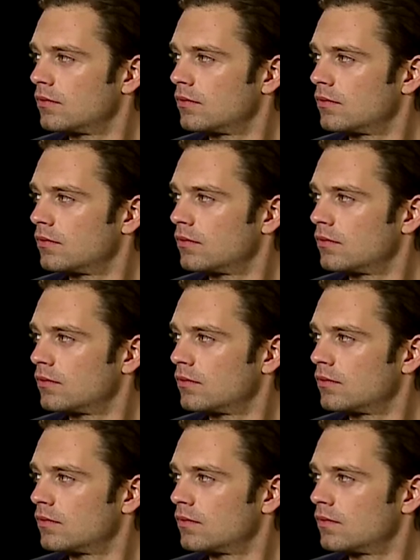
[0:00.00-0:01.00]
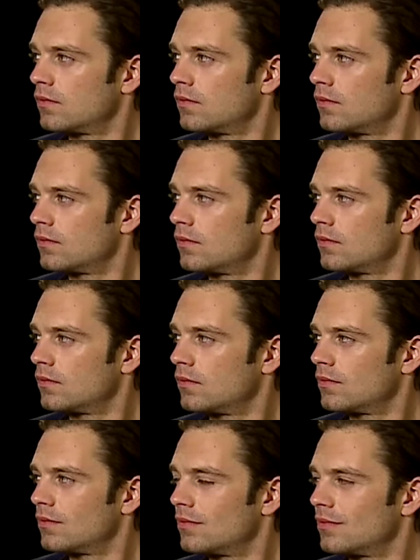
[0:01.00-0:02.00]

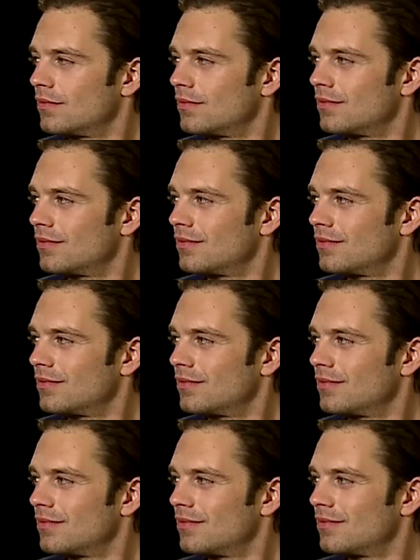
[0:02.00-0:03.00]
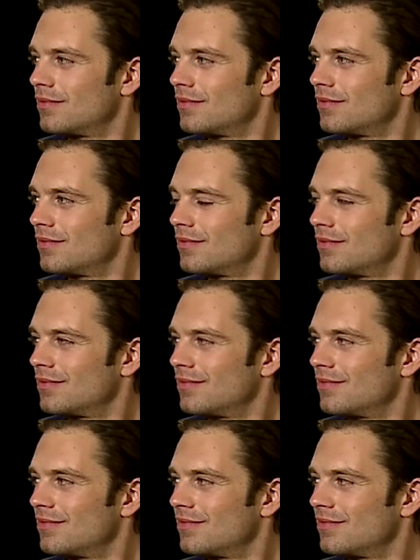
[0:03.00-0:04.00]

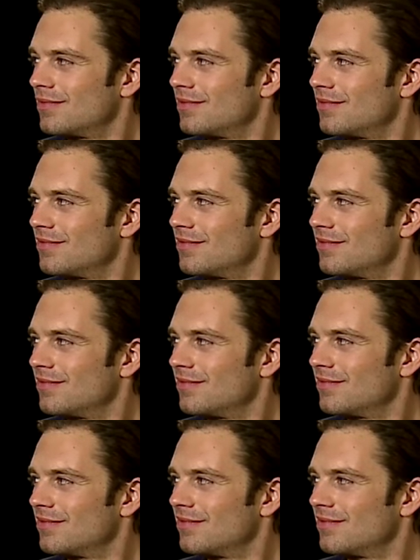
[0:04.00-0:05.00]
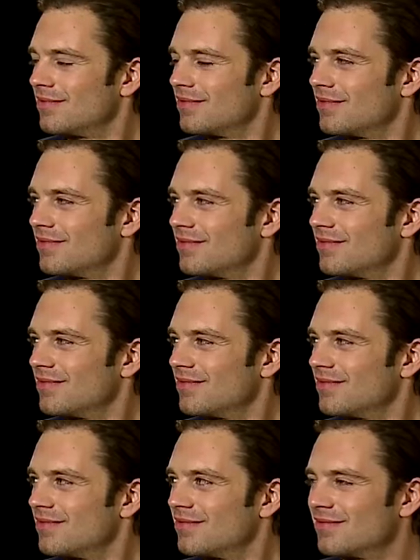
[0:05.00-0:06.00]

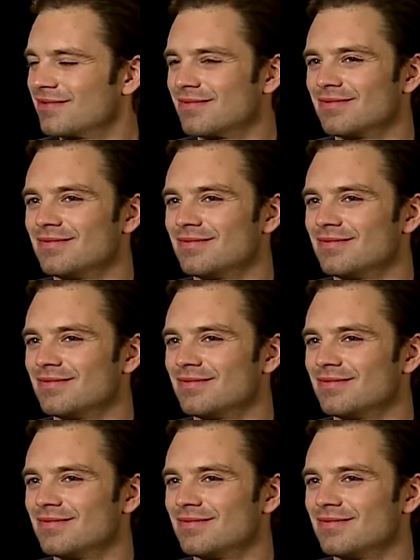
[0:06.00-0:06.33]
[no speech]